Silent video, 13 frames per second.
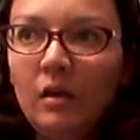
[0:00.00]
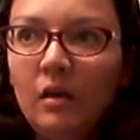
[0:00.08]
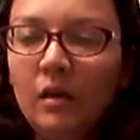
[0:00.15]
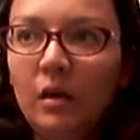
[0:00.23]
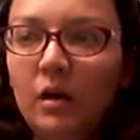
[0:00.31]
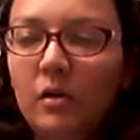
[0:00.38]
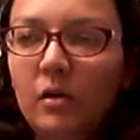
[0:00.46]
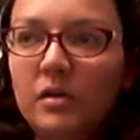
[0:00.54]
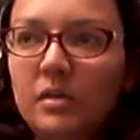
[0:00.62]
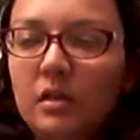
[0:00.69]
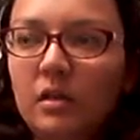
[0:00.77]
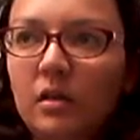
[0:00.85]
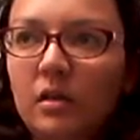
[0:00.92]
what
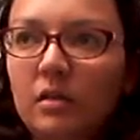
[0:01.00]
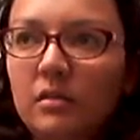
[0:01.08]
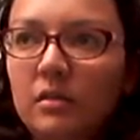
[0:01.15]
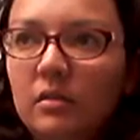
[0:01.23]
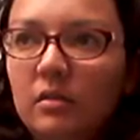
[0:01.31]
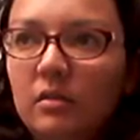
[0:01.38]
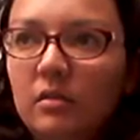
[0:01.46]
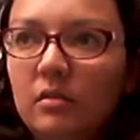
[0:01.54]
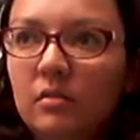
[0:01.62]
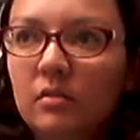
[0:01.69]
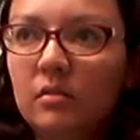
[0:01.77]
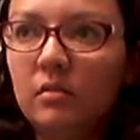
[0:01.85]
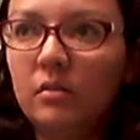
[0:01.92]
is it called?
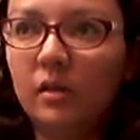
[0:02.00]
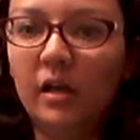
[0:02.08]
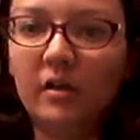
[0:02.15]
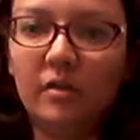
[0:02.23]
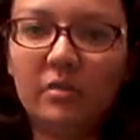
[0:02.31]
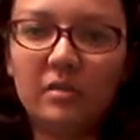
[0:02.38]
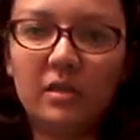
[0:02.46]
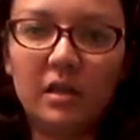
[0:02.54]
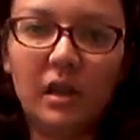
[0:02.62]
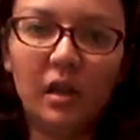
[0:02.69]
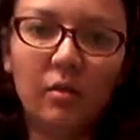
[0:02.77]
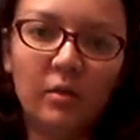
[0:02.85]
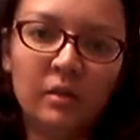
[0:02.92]
I don't know, it's the
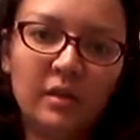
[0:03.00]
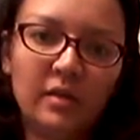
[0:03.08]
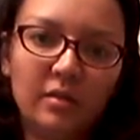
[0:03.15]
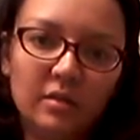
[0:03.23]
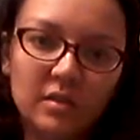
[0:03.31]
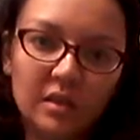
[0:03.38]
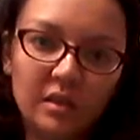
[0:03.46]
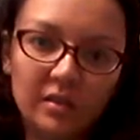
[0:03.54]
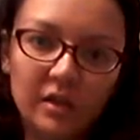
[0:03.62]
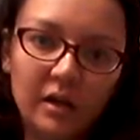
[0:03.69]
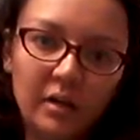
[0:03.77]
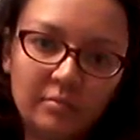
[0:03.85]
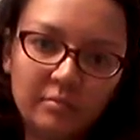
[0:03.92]
yellow one that looks like
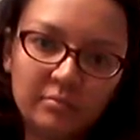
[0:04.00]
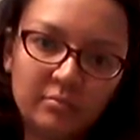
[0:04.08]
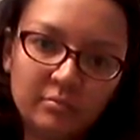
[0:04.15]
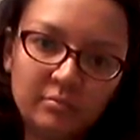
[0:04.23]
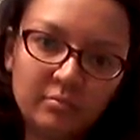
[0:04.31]
a